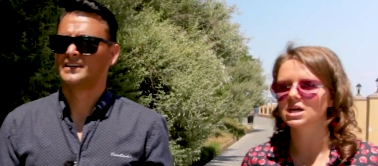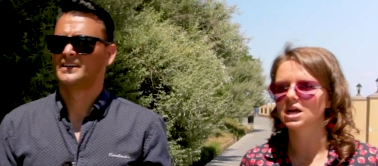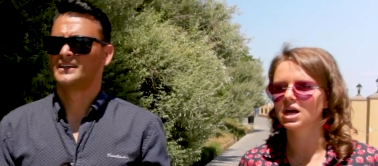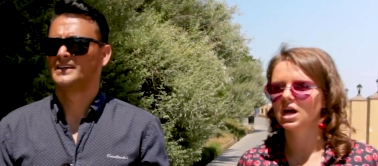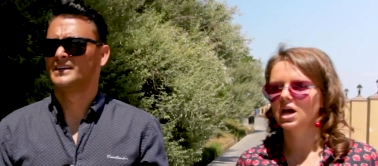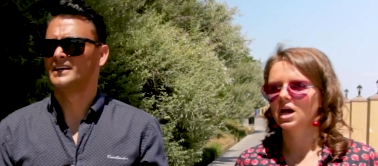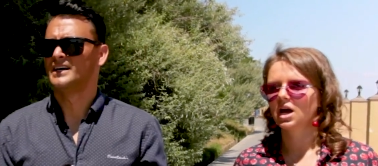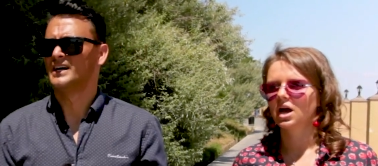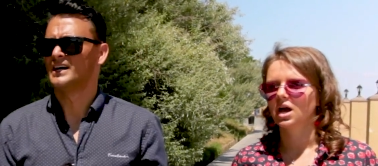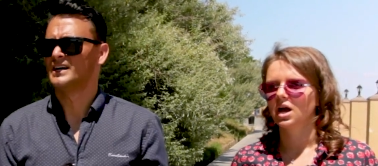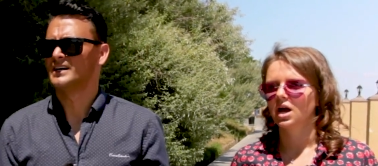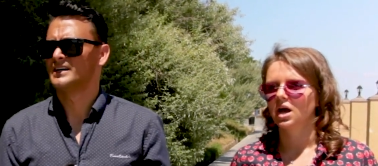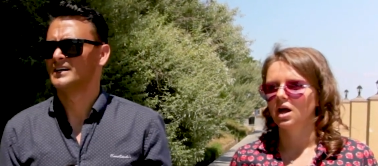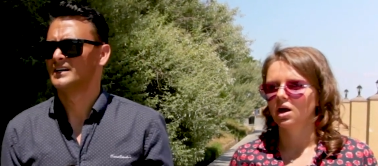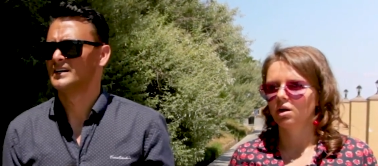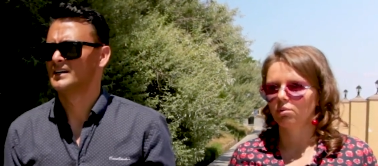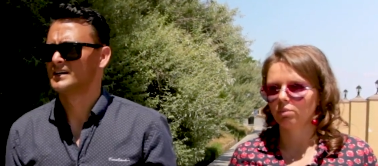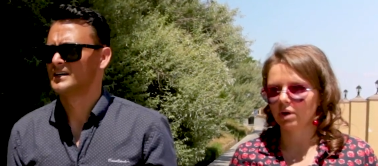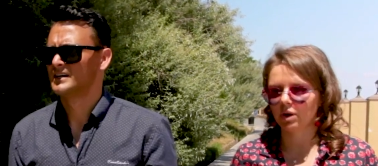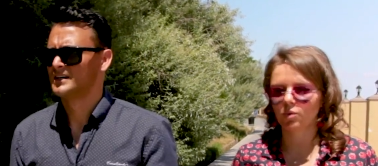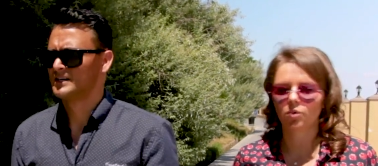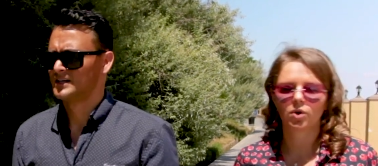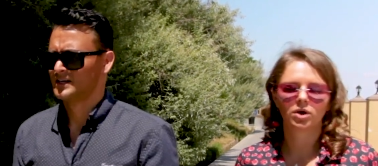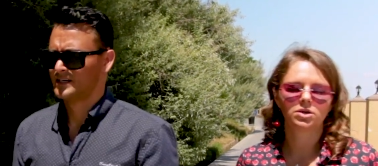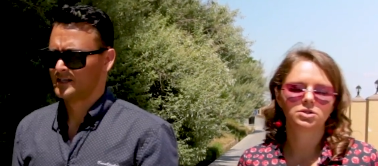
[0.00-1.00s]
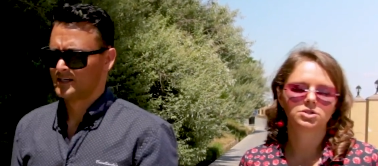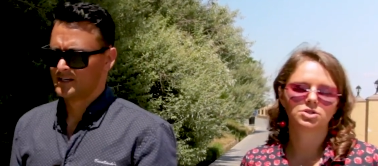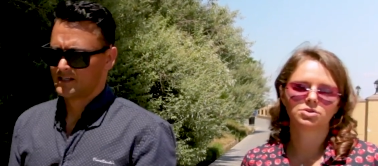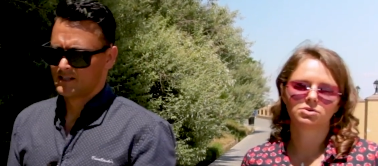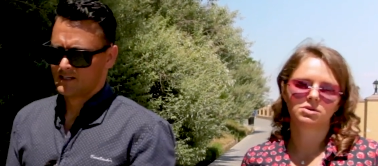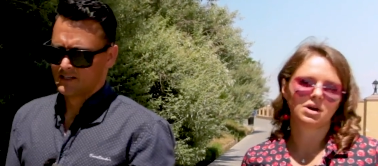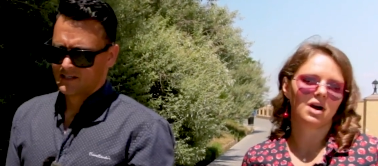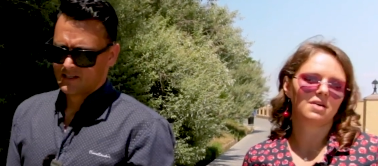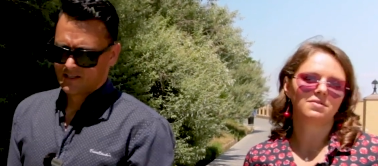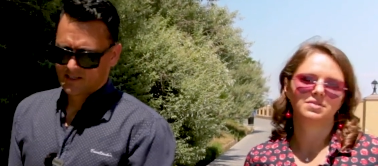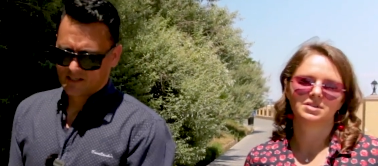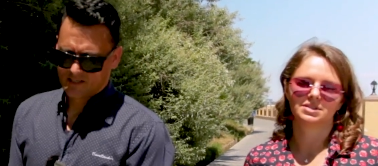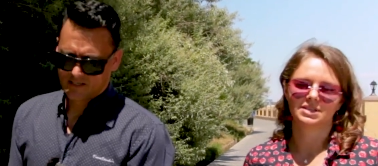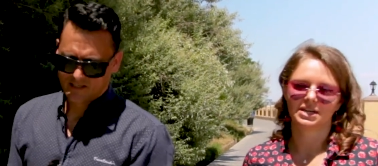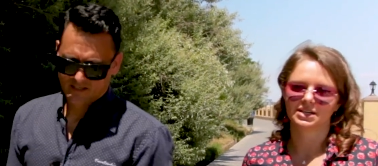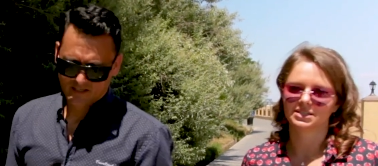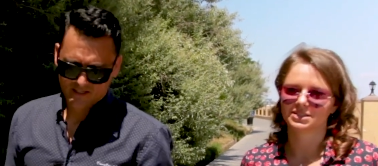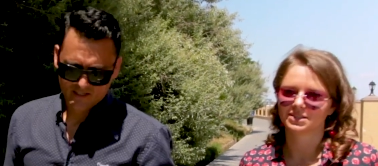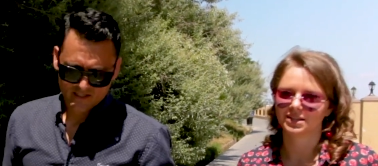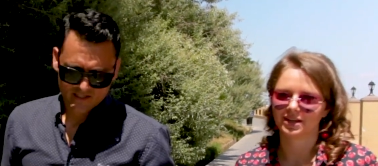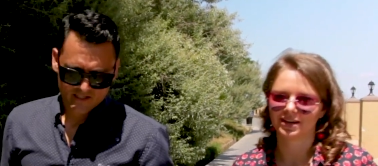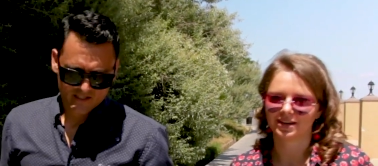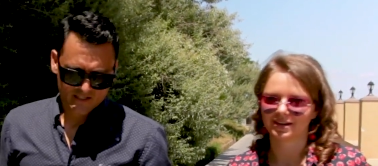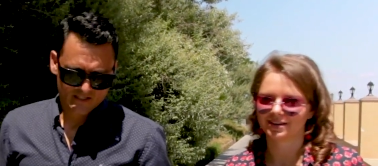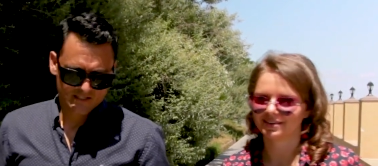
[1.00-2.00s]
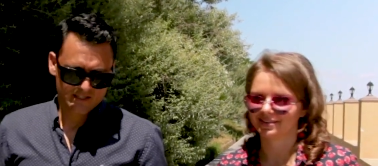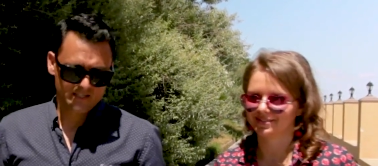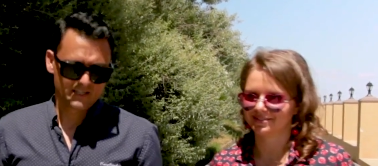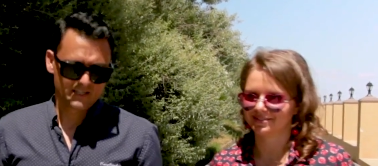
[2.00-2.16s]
Speaker 1: Yeah. We want to cover that. Like.